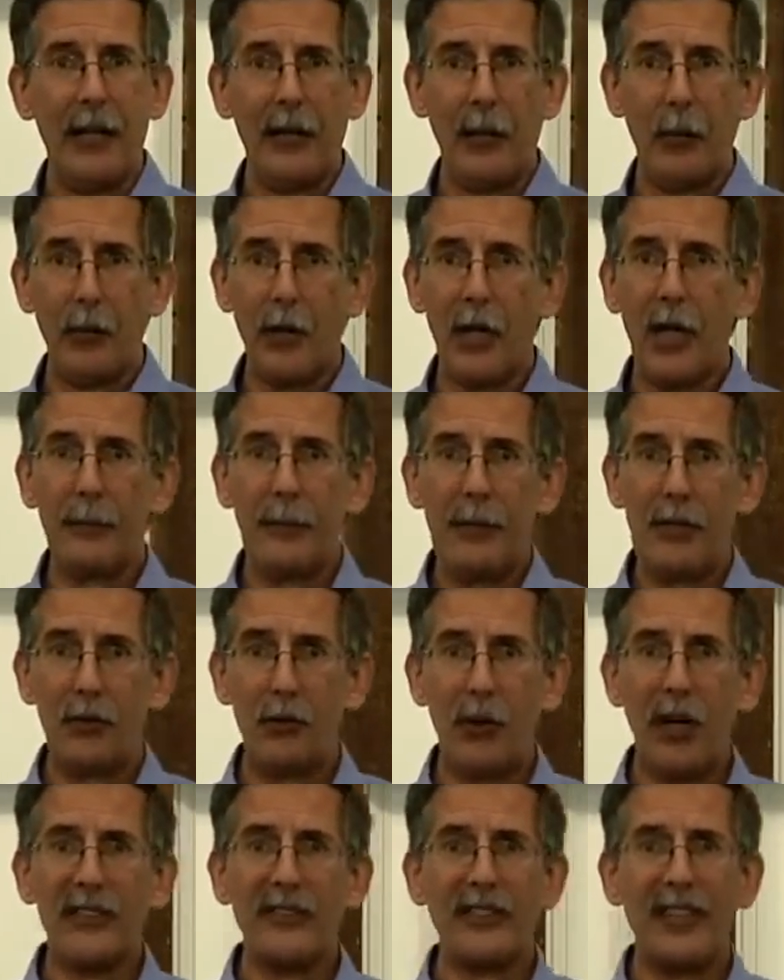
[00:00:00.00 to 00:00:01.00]
They were going to be
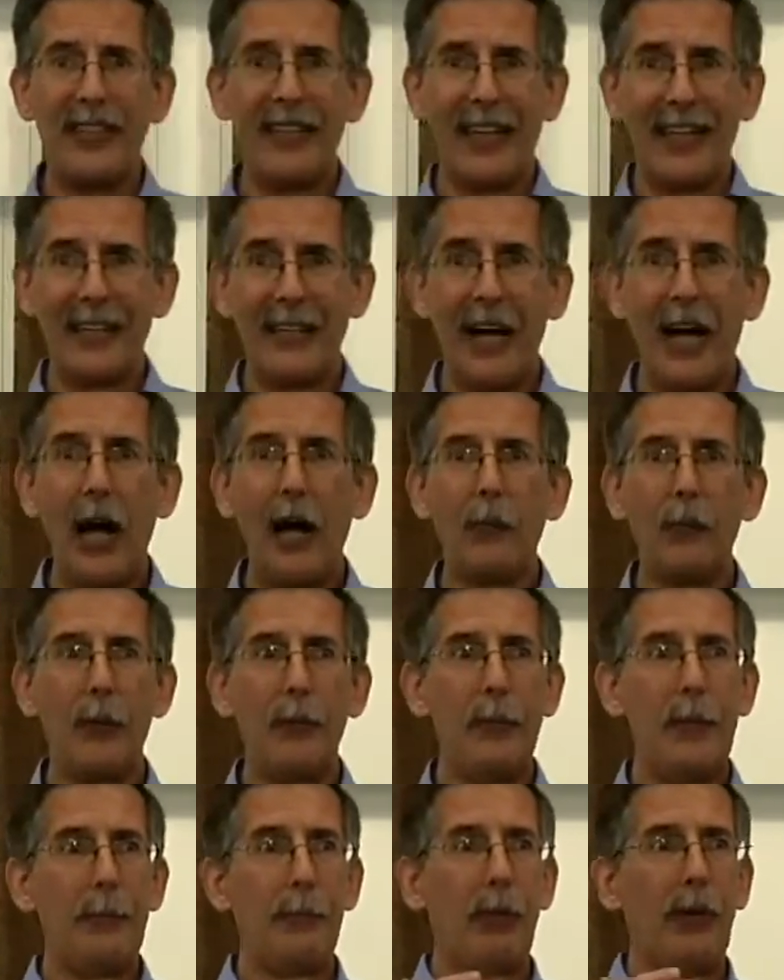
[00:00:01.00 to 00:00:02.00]
trusting that God
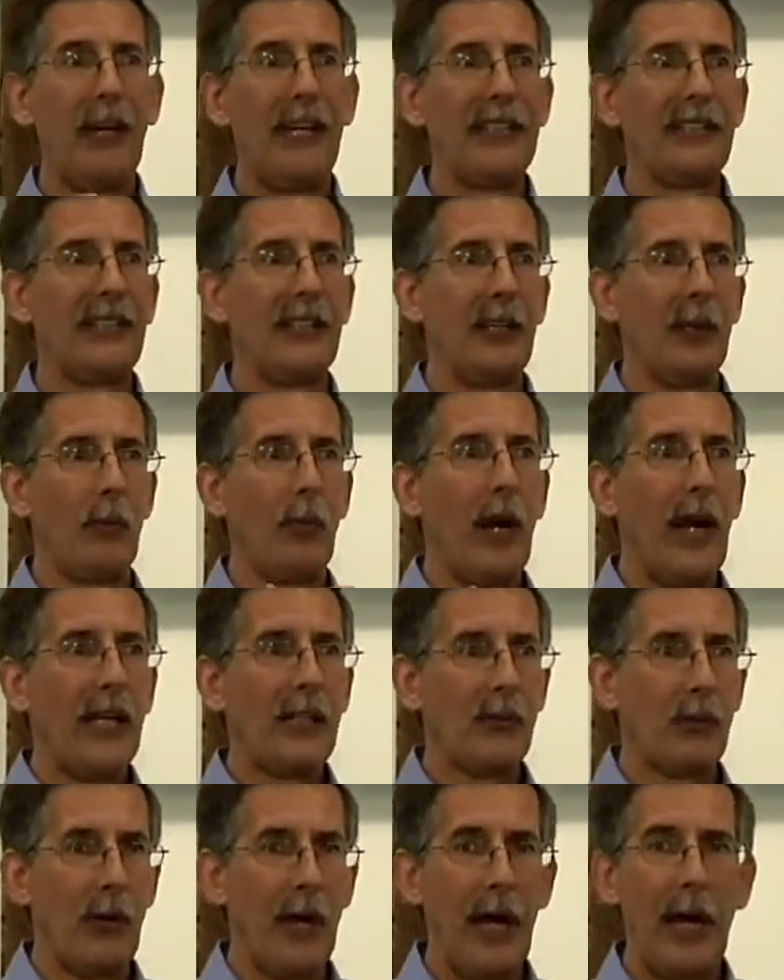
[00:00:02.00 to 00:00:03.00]
would be placing the
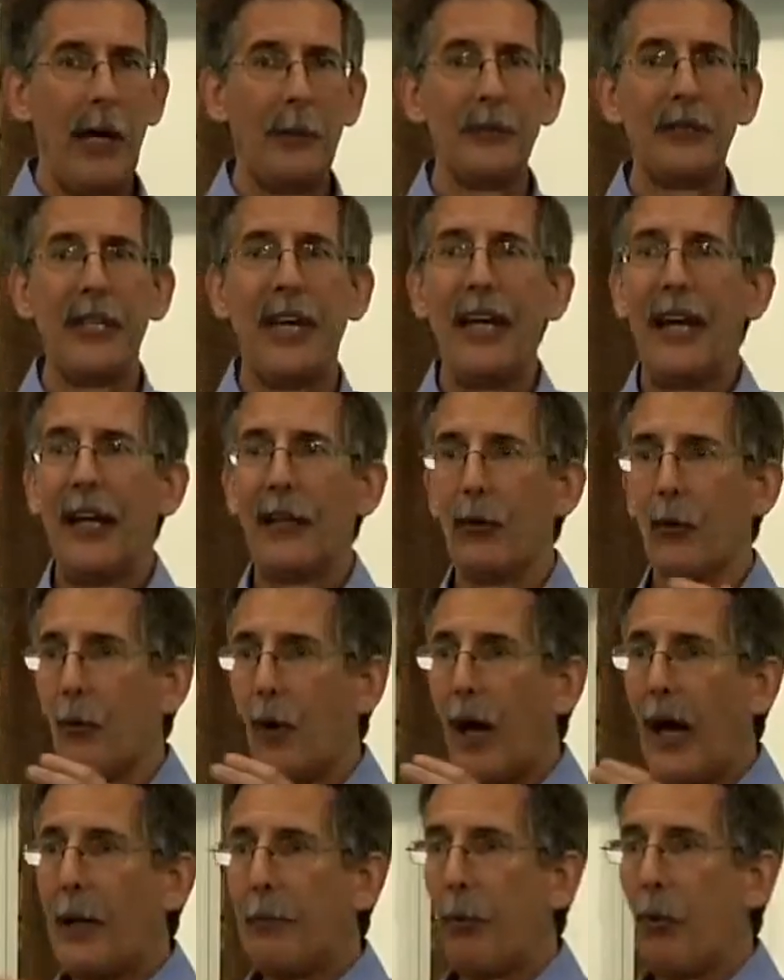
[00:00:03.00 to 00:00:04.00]
right tribes in the
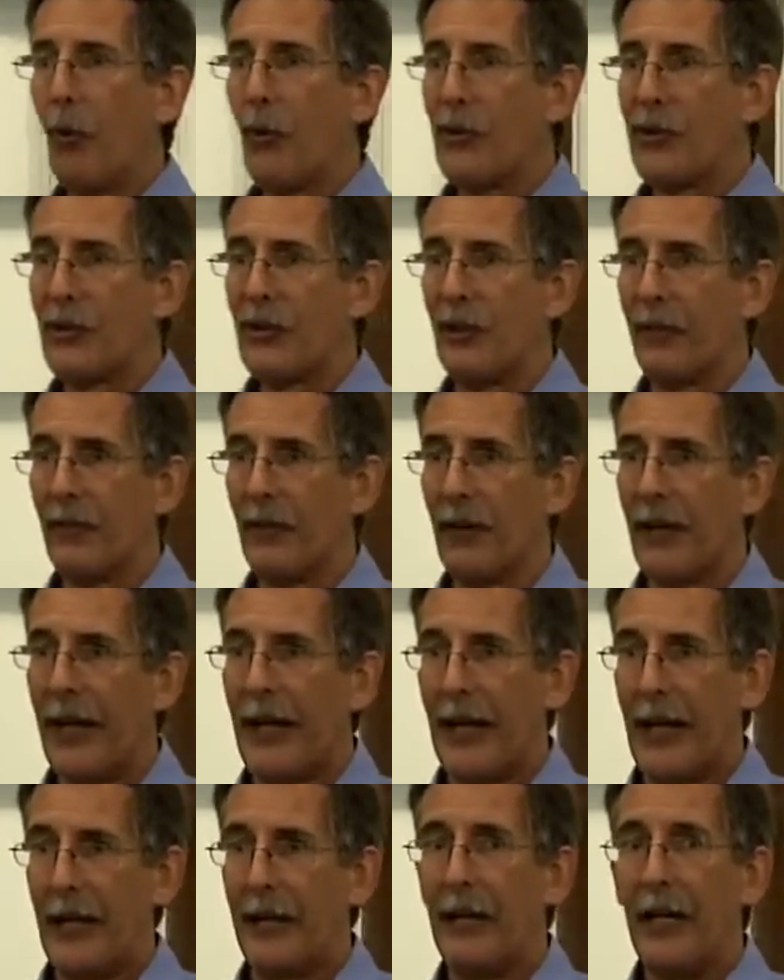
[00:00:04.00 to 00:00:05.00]
right portion of
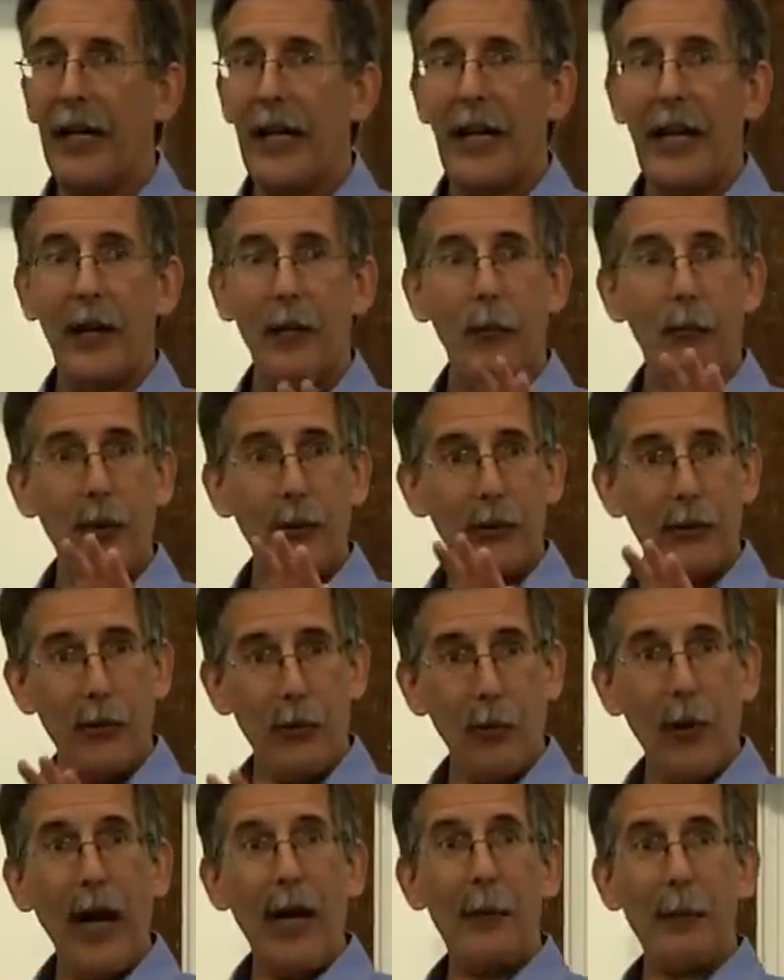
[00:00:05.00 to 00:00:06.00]
land with
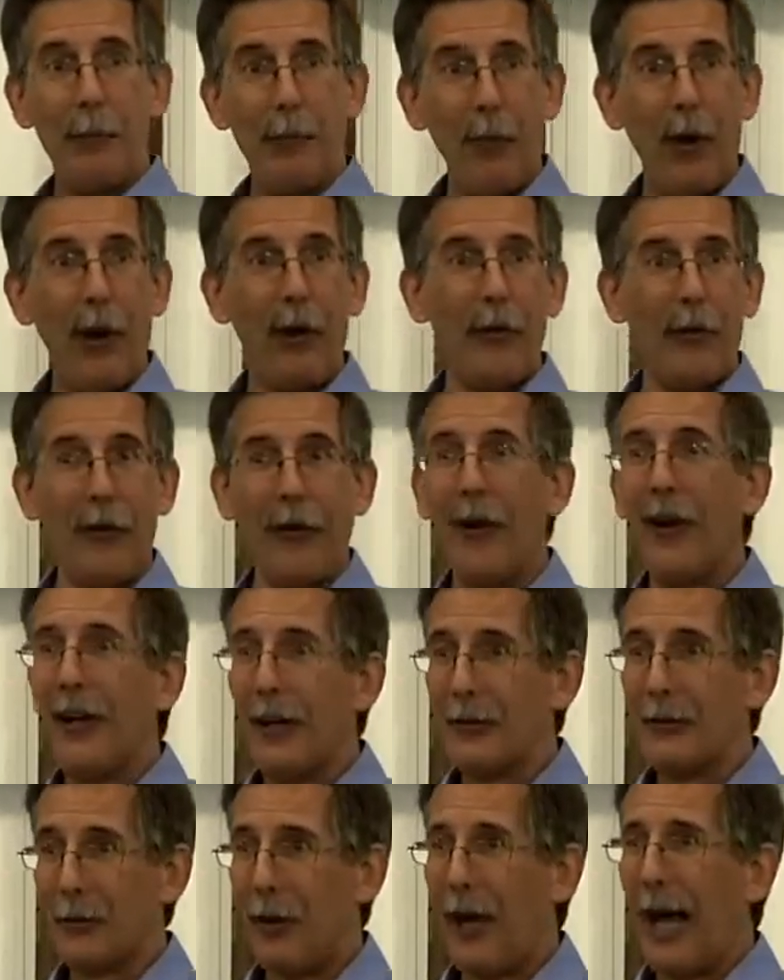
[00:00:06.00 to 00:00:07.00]
the right brother
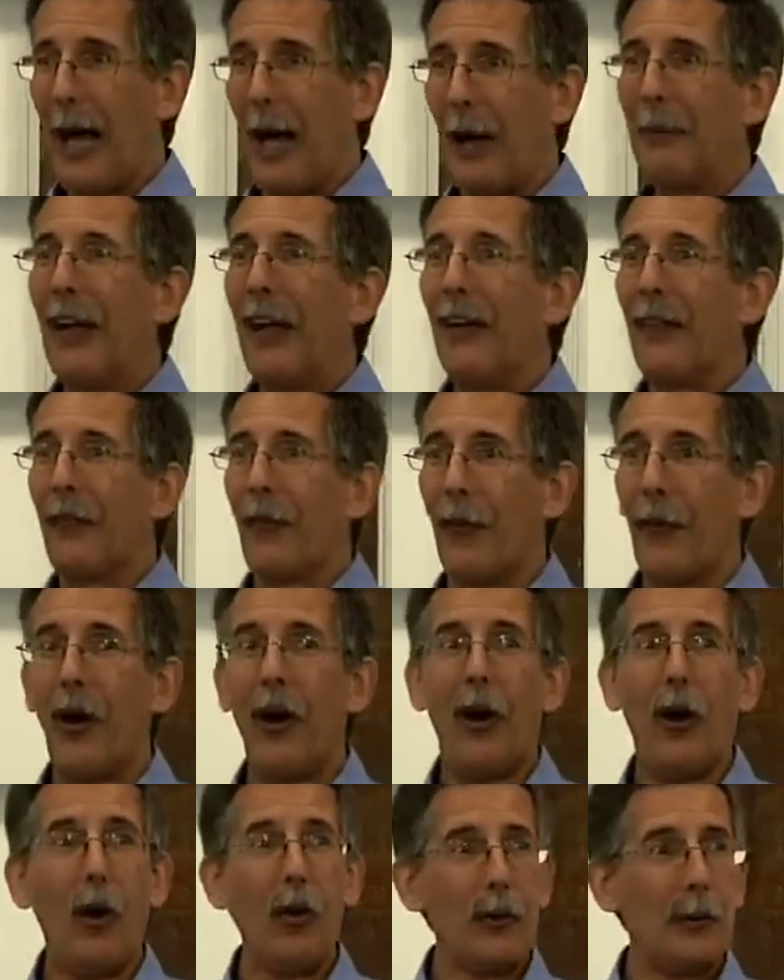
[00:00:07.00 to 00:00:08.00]
tribe for
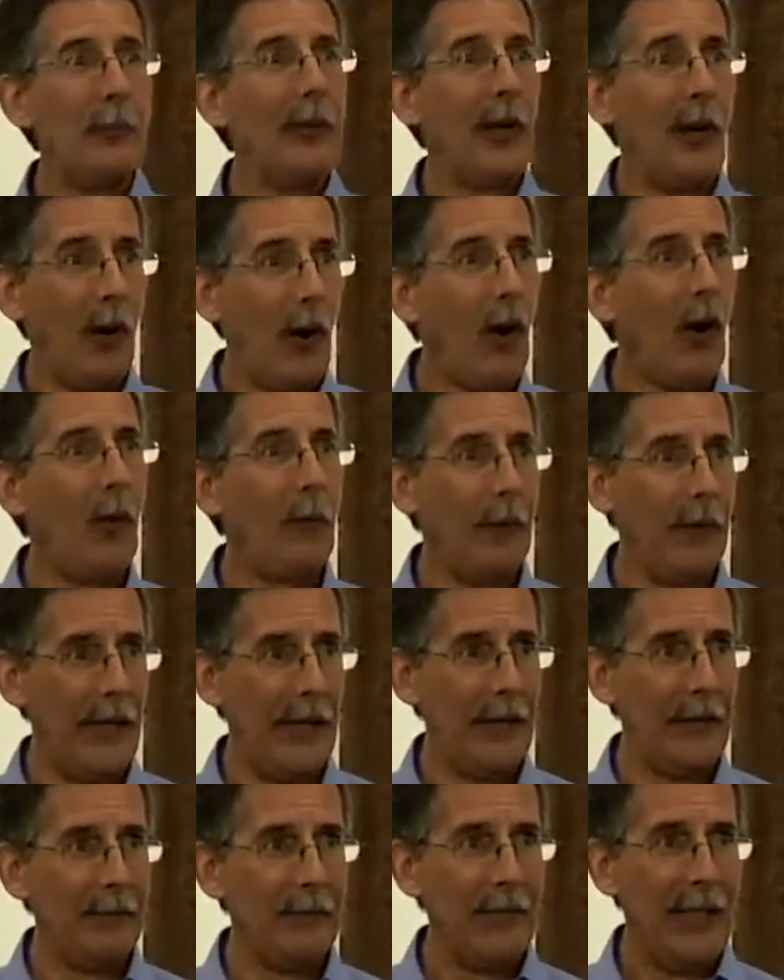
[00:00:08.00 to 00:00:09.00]
ultimate
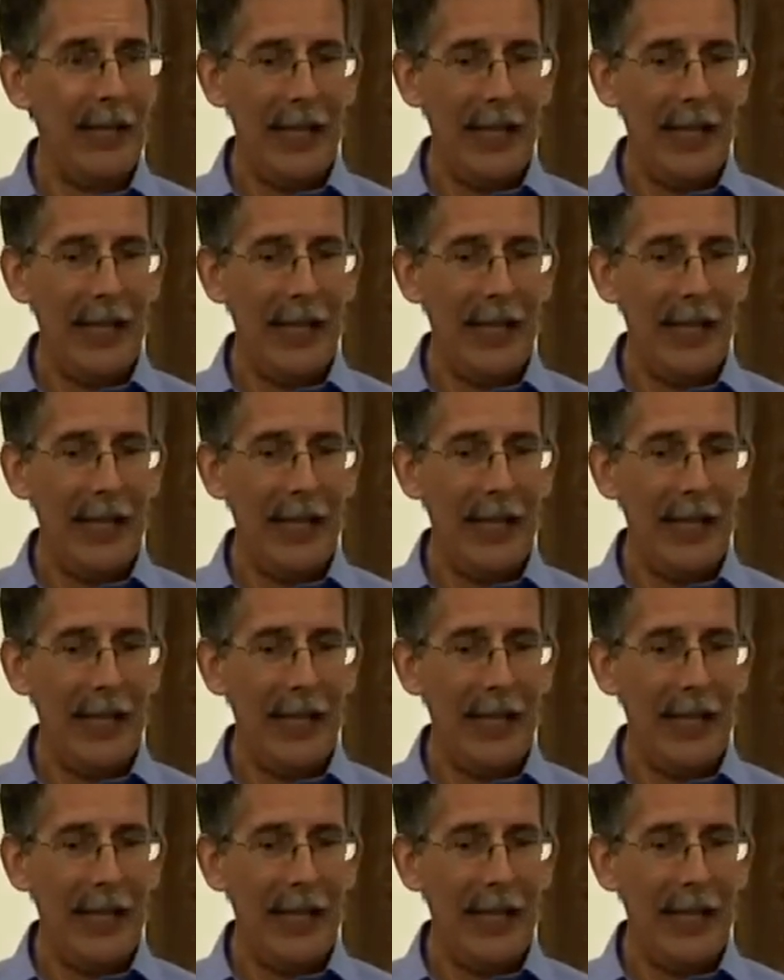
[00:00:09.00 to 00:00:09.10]
harmony.